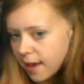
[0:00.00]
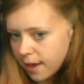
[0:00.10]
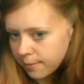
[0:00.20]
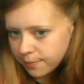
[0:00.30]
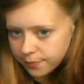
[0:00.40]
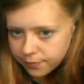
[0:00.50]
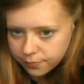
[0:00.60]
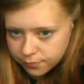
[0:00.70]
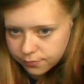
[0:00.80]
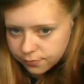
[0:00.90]

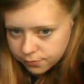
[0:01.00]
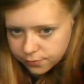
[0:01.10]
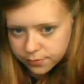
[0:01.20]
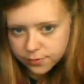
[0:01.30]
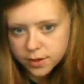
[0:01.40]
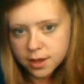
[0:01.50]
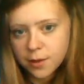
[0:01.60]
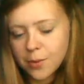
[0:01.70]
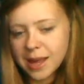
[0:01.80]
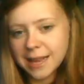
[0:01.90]
So
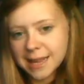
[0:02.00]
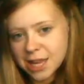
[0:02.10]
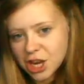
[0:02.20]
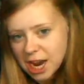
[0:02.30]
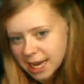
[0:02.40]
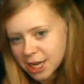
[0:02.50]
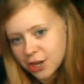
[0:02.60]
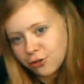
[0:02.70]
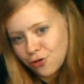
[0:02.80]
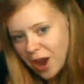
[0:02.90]
it's this checkered
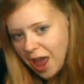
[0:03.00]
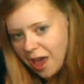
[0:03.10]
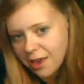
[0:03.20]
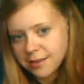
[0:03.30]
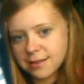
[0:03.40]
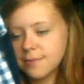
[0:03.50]
dress.